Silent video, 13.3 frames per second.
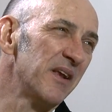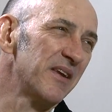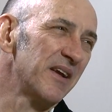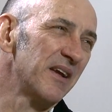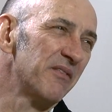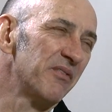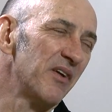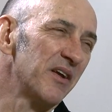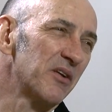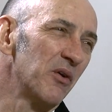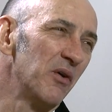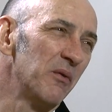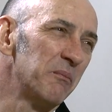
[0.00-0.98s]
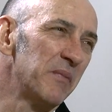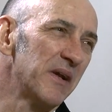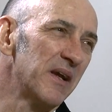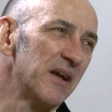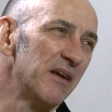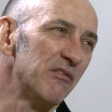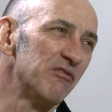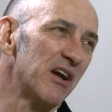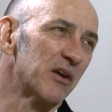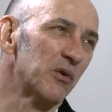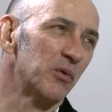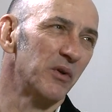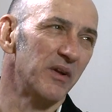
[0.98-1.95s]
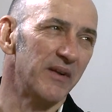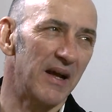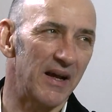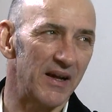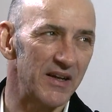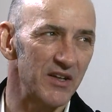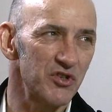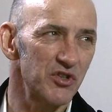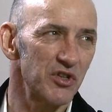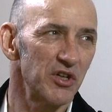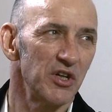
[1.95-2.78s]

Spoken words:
I think, if I'd got a big hit record at that age.